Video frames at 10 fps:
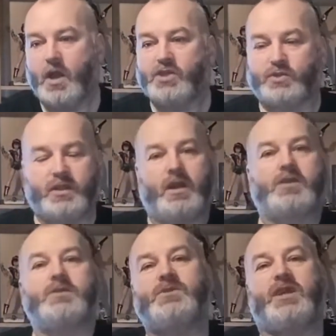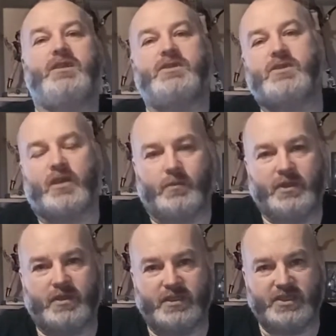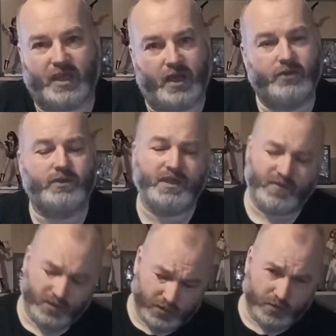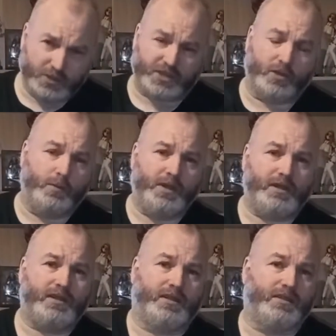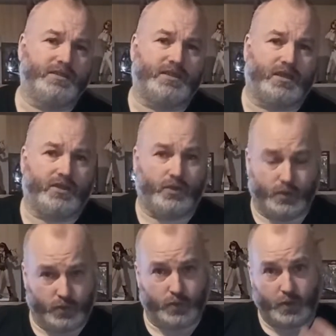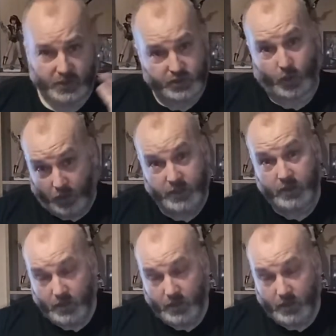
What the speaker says: So there are some changes coming to the channel, even though they'll still be the things that you enjoy